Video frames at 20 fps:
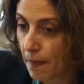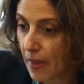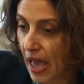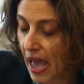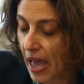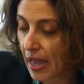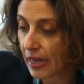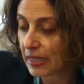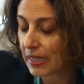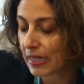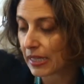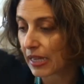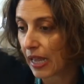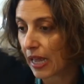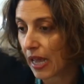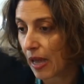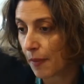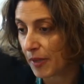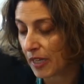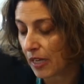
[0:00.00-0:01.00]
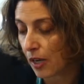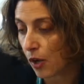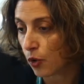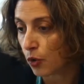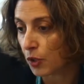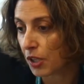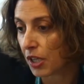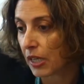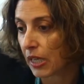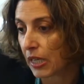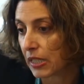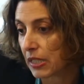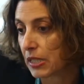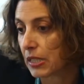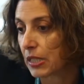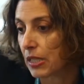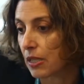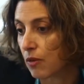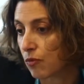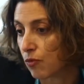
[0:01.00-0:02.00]
And I mean, looking
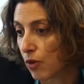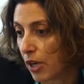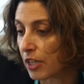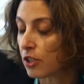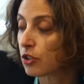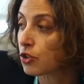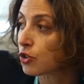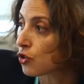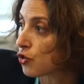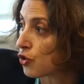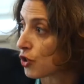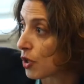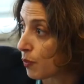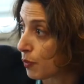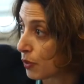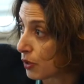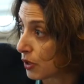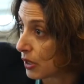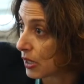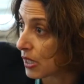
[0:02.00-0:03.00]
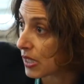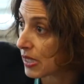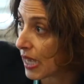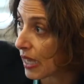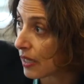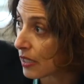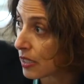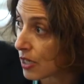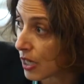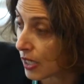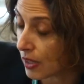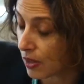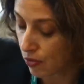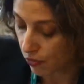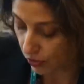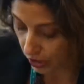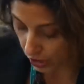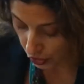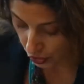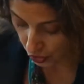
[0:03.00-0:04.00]
at the relationship between the center and
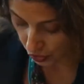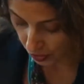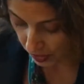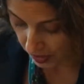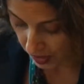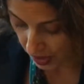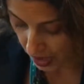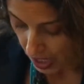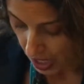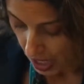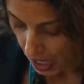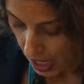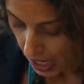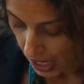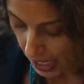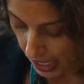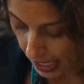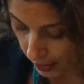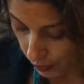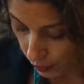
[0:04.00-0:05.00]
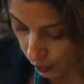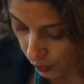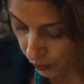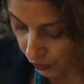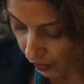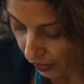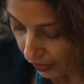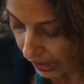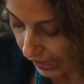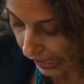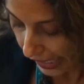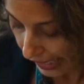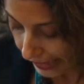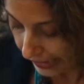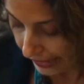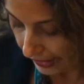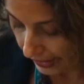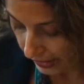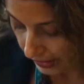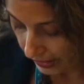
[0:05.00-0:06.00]
the regions, it was very
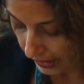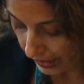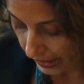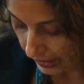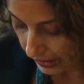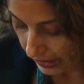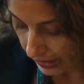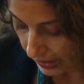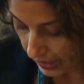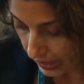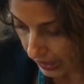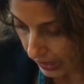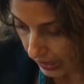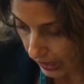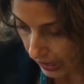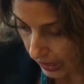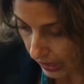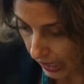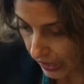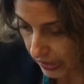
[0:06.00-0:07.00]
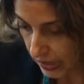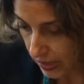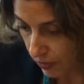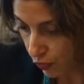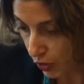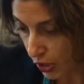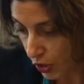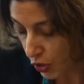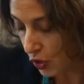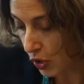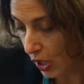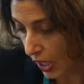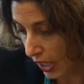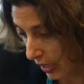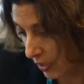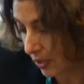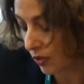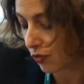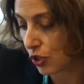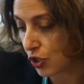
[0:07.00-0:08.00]
clear that at a
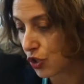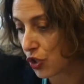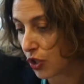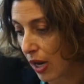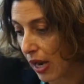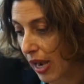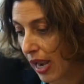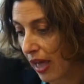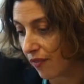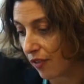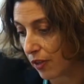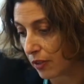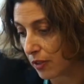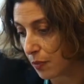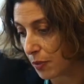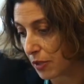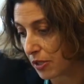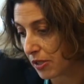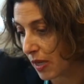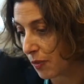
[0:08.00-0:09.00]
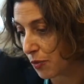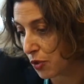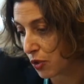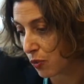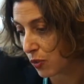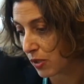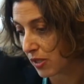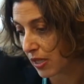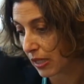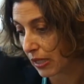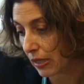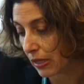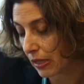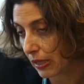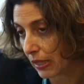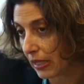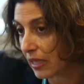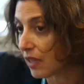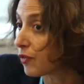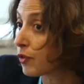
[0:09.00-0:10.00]
regional level, the perception was that
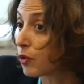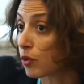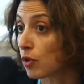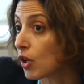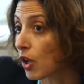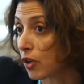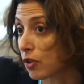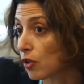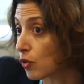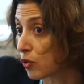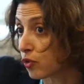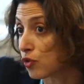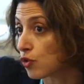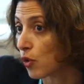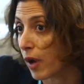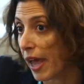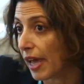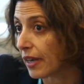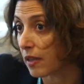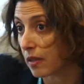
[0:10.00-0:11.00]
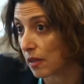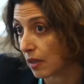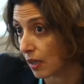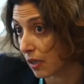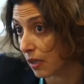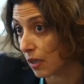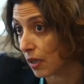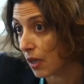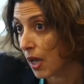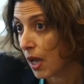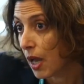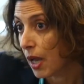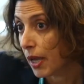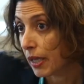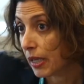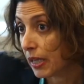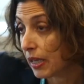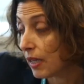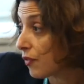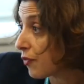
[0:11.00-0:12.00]
Kiev could not control anything.
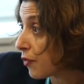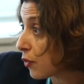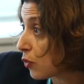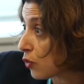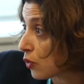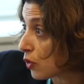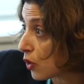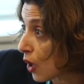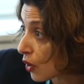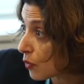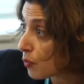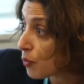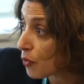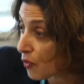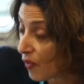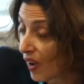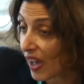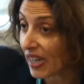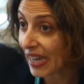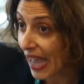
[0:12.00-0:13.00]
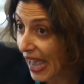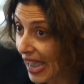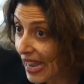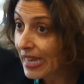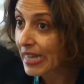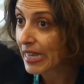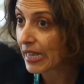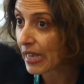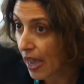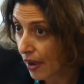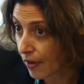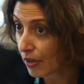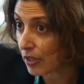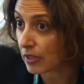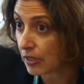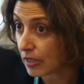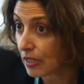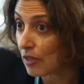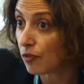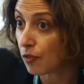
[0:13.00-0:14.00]
Kiev could not provide any
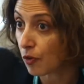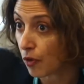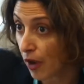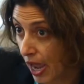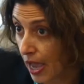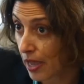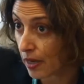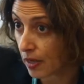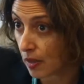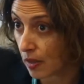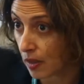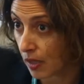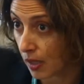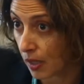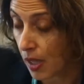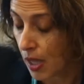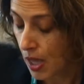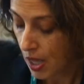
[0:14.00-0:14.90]
guarantee for anything.